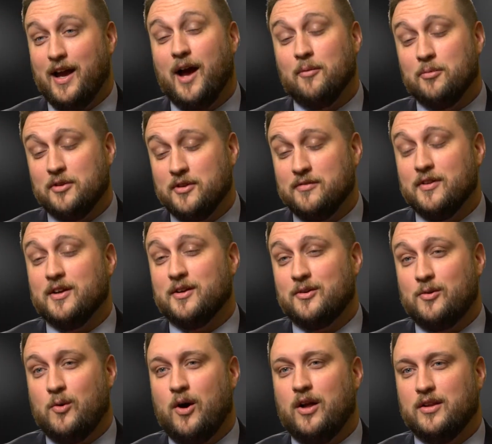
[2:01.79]
I believe that
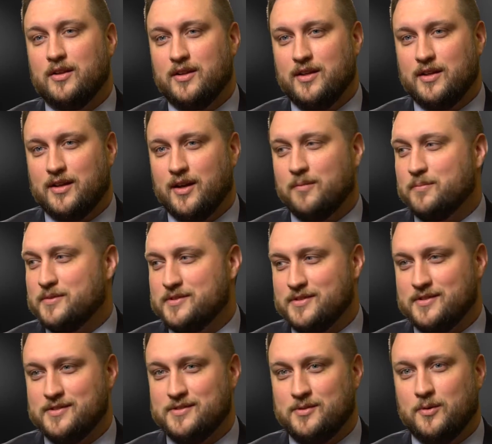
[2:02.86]
quality
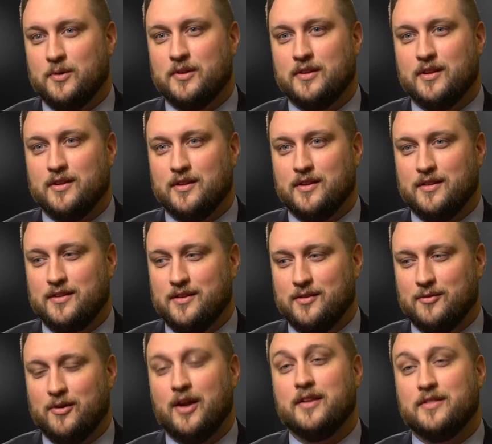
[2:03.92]
encompasses doing the
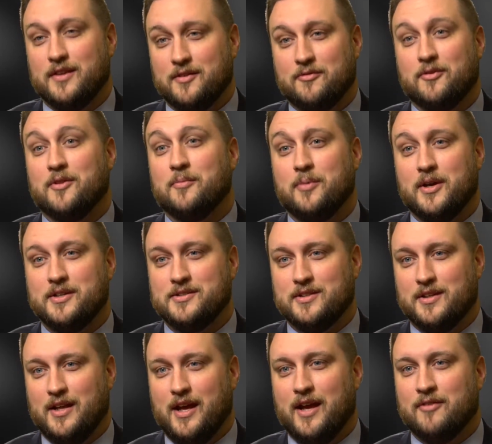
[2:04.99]
right thing for the
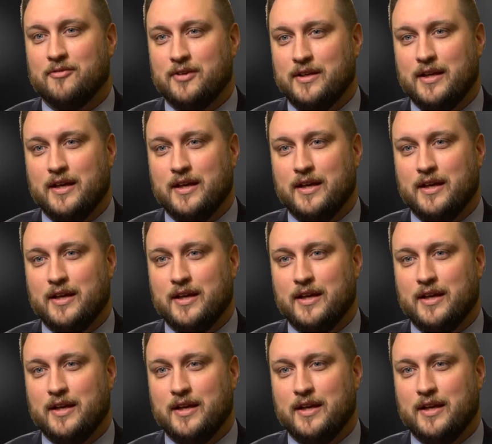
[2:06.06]
patient every